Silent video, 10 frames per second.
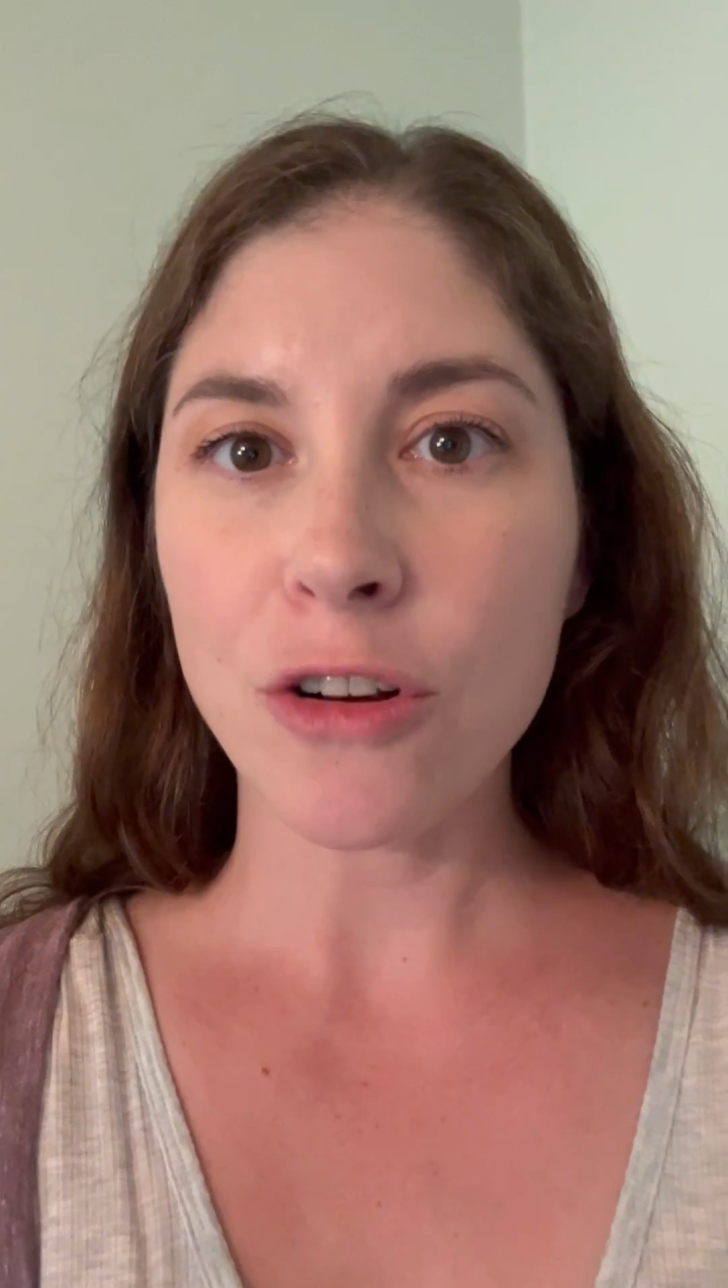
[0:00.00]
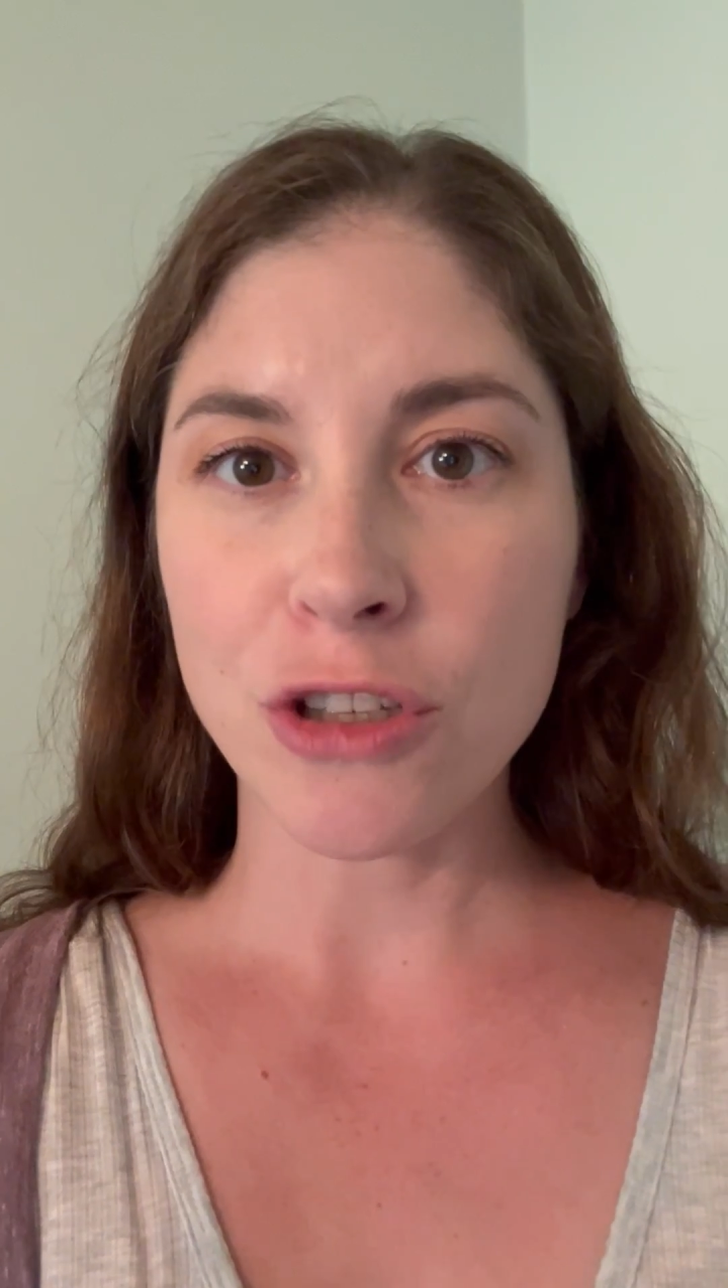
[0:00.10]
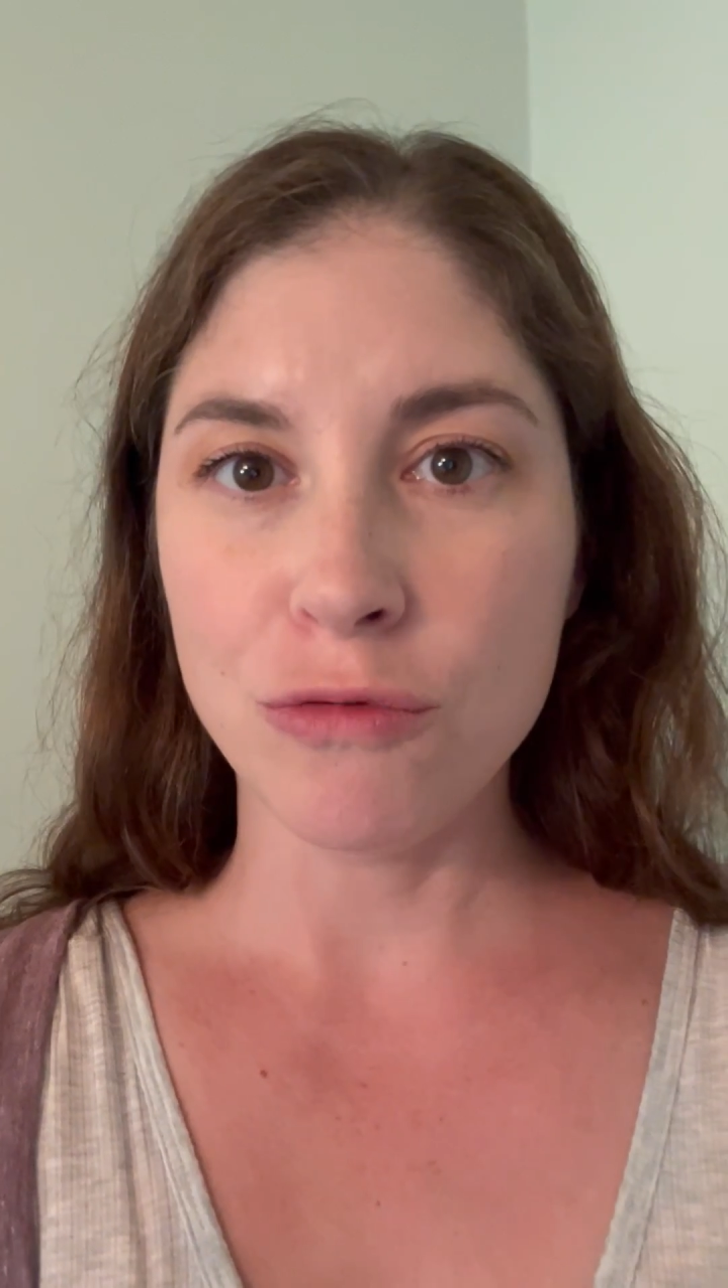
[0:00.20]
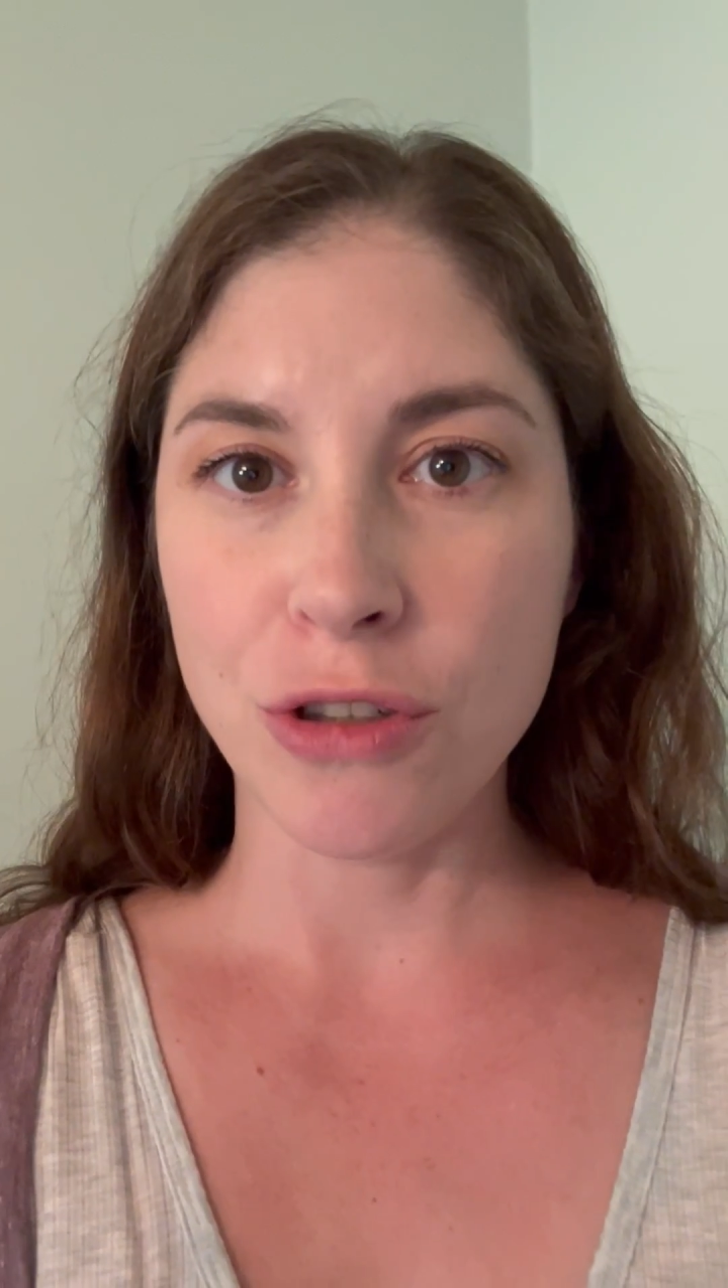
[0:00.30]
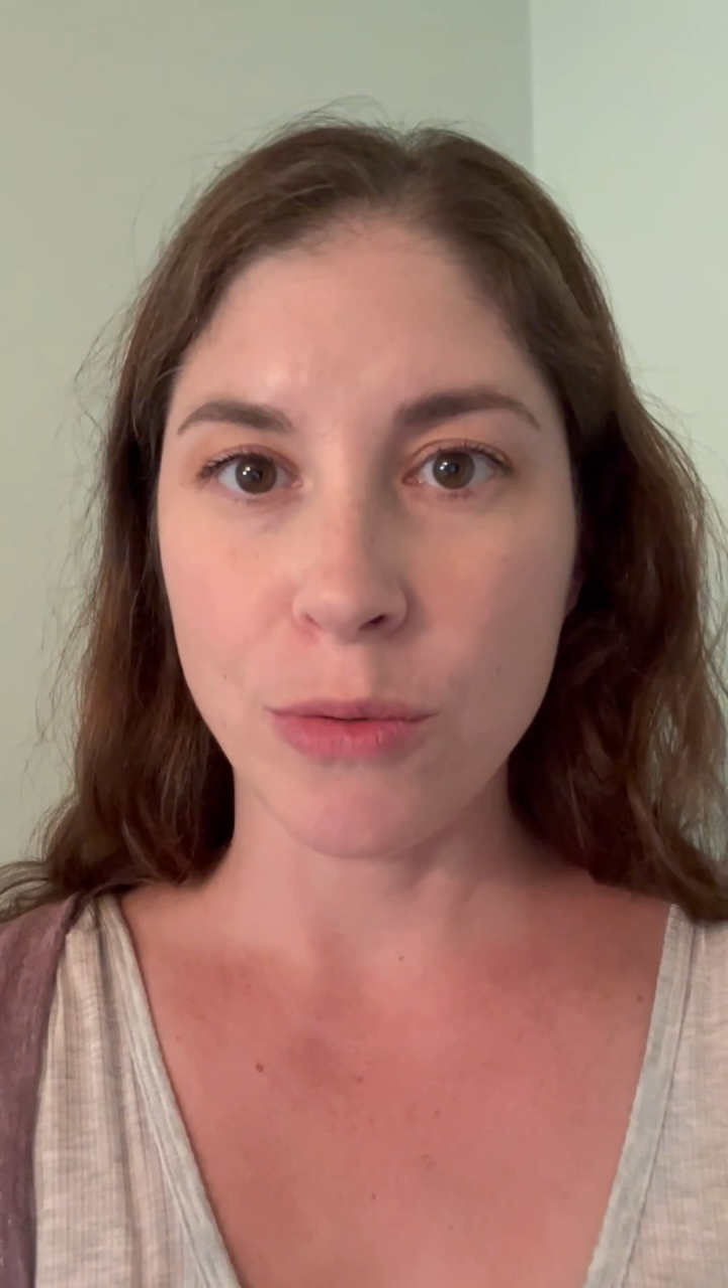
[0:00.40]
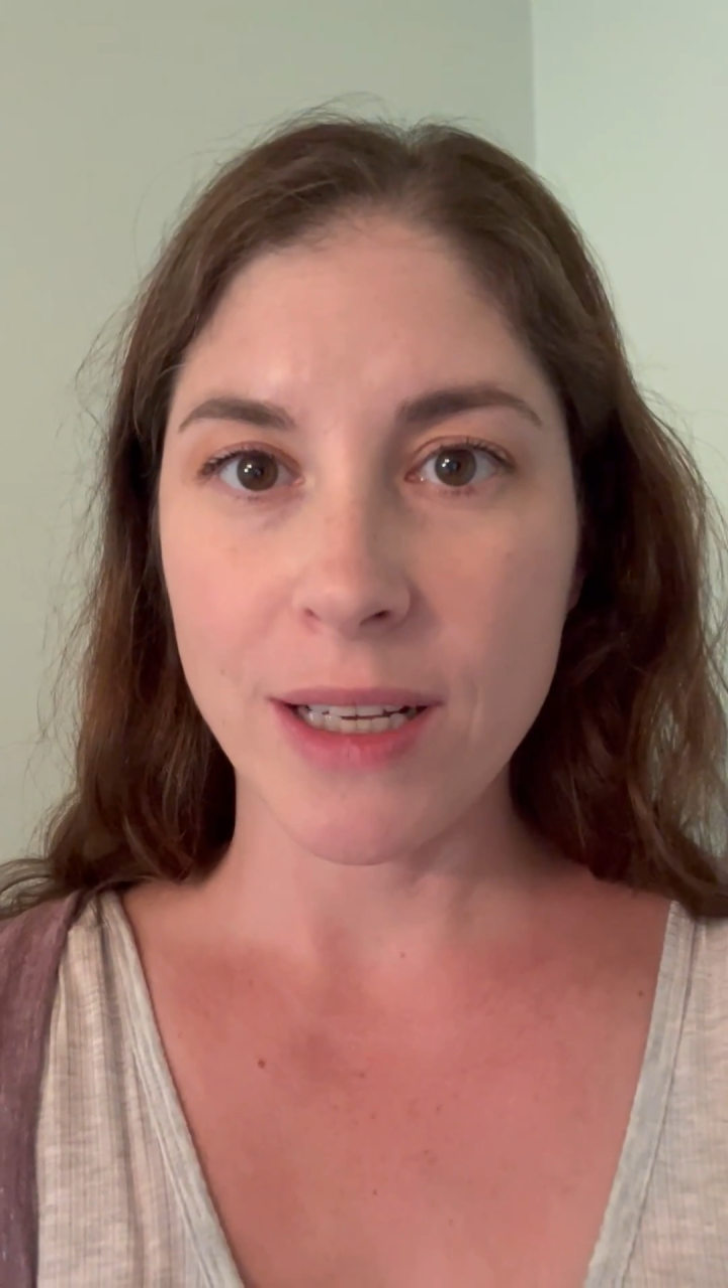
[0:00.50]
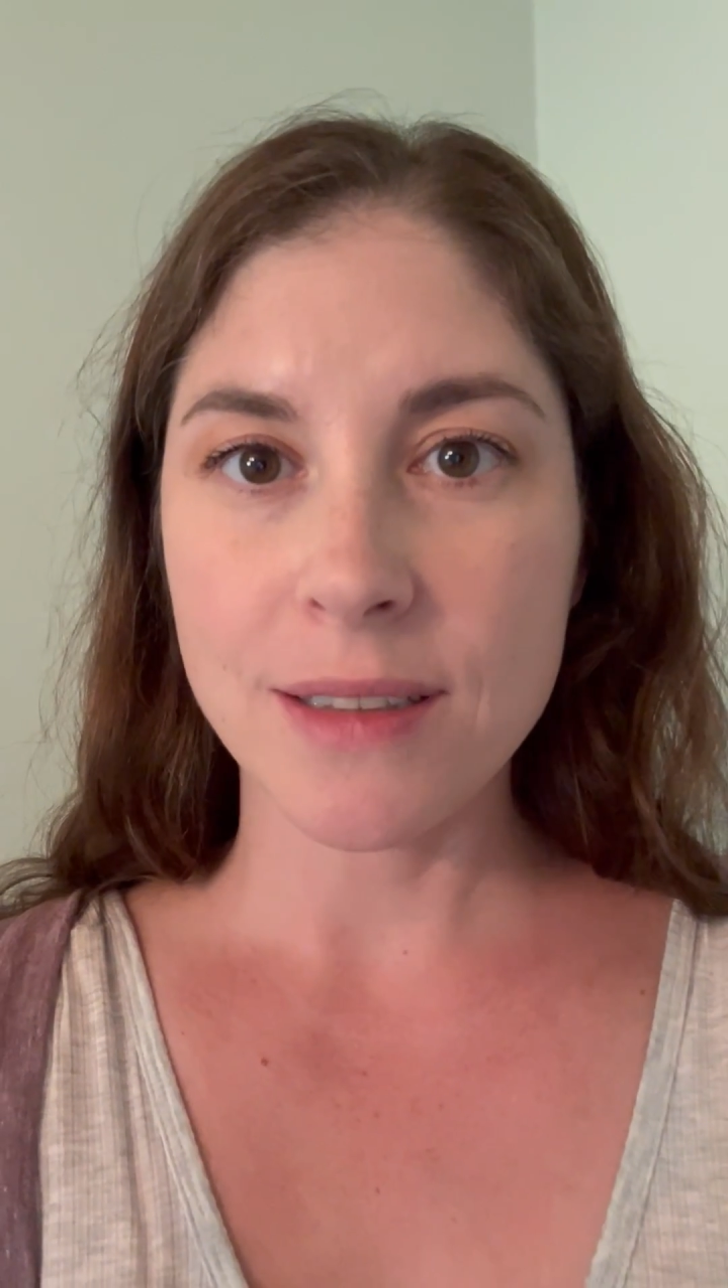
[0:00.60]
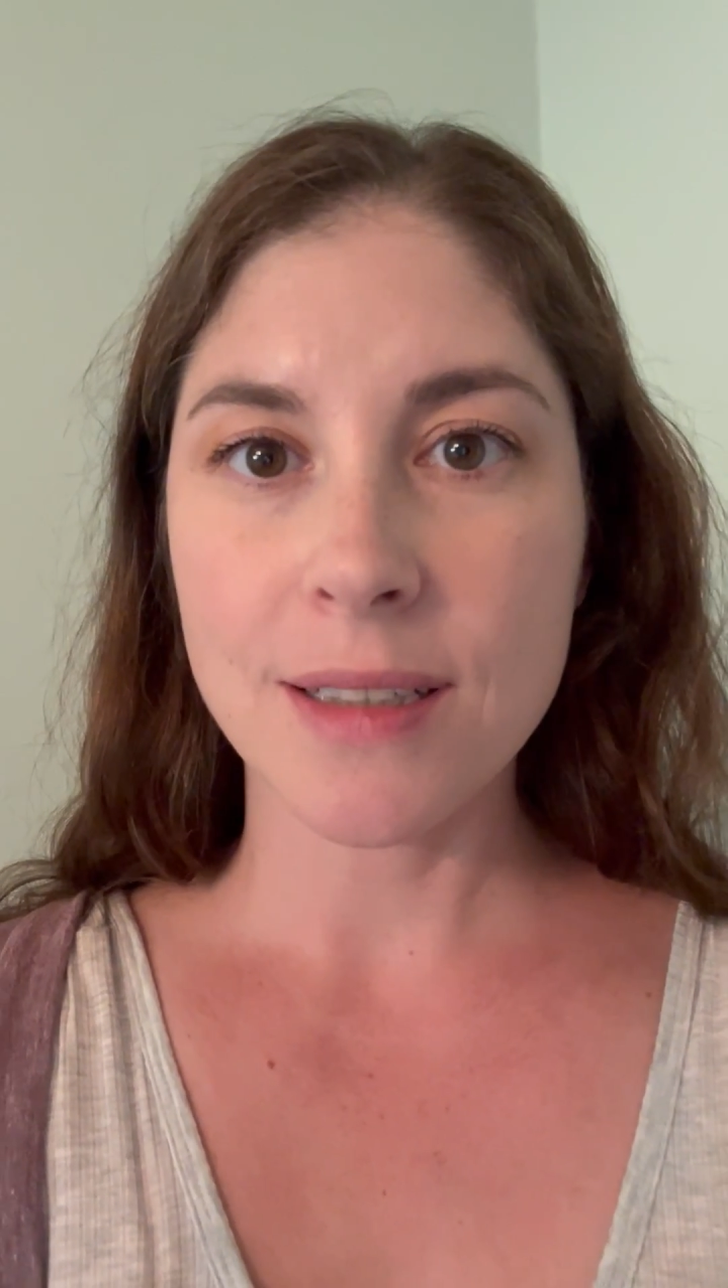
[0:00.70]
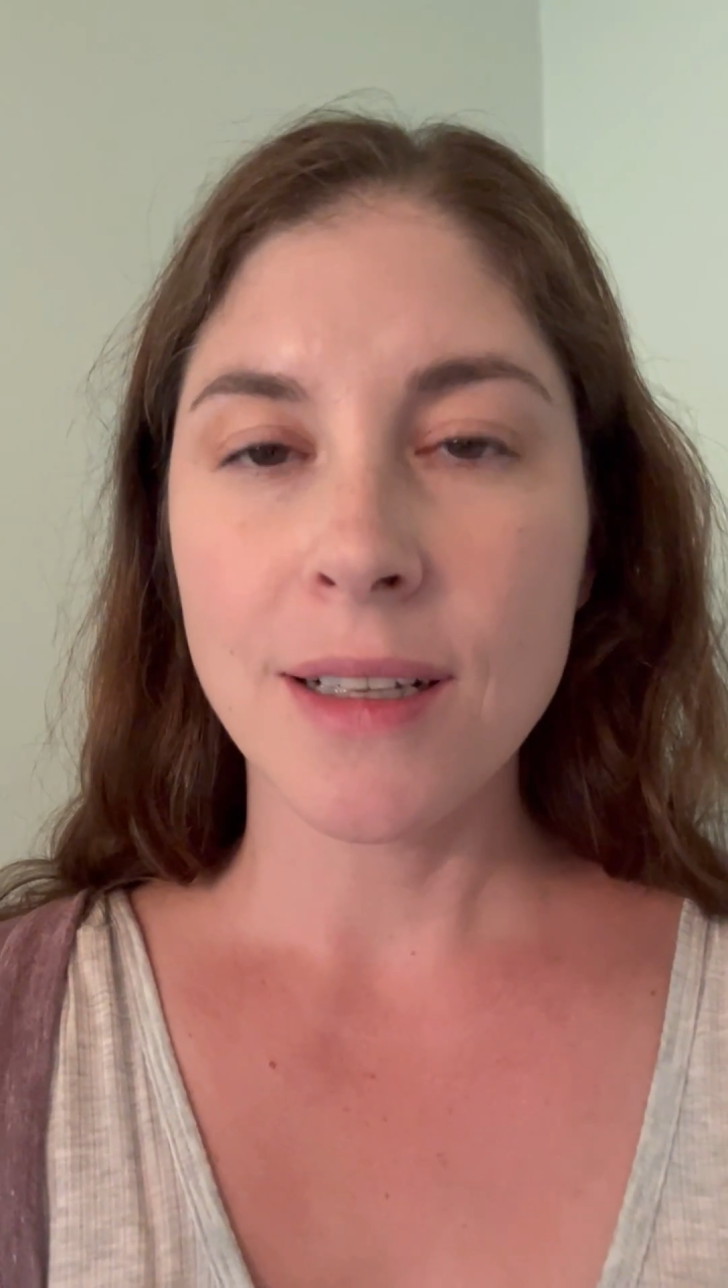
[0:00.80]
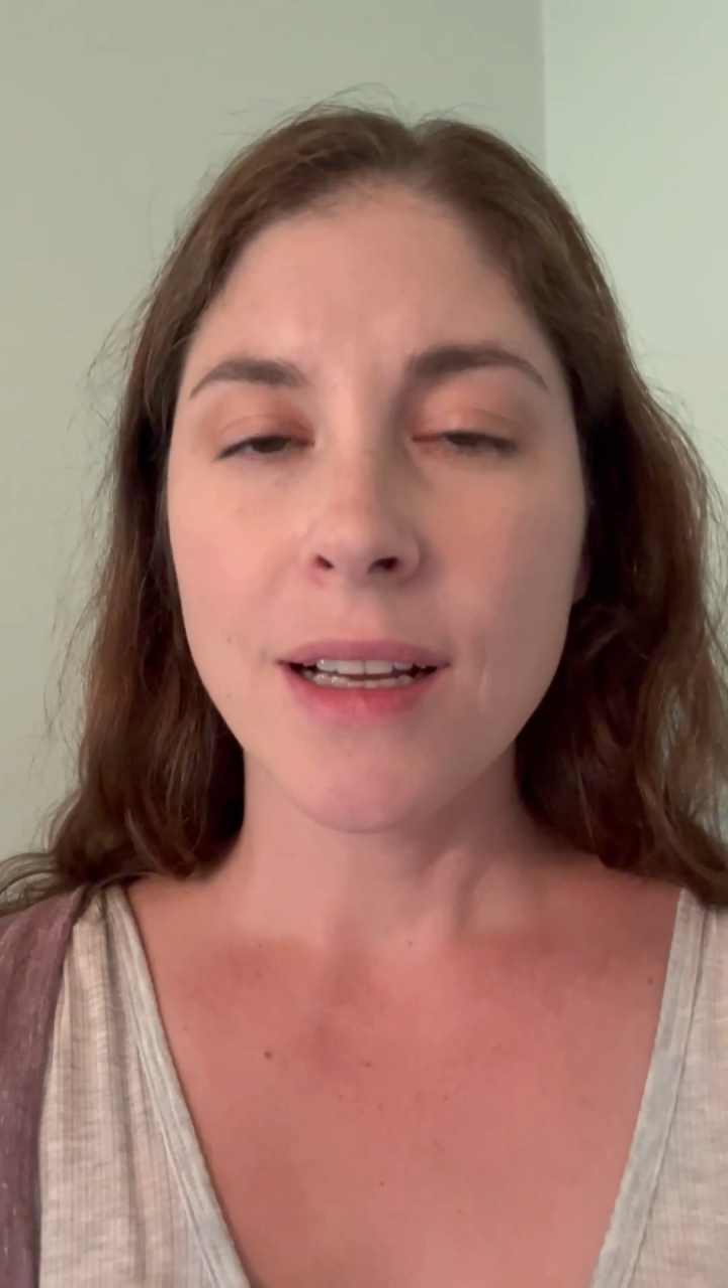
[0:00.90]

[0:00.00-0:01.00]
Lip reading: you do it.